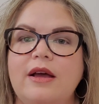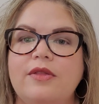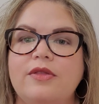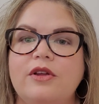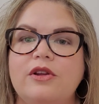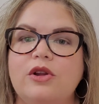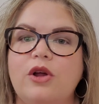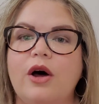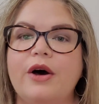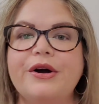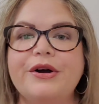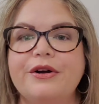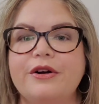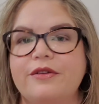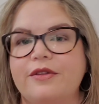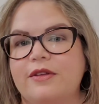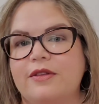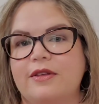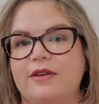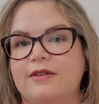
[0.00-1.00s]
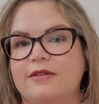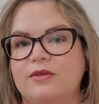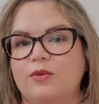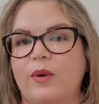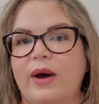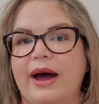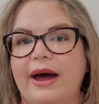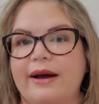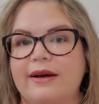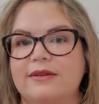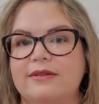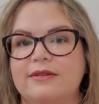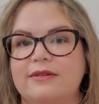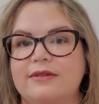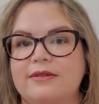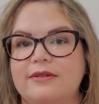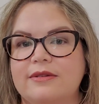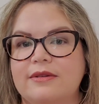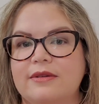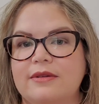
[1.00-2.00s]
the longer that this
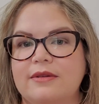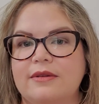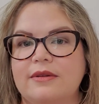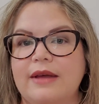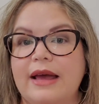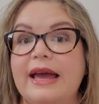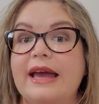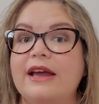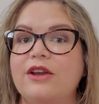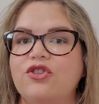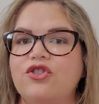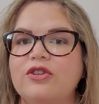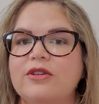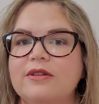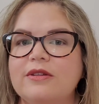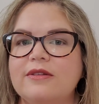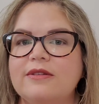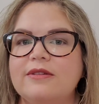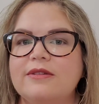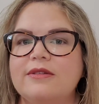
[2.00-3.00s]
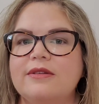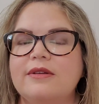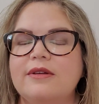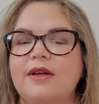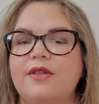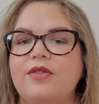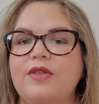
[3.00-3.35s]
wax ages,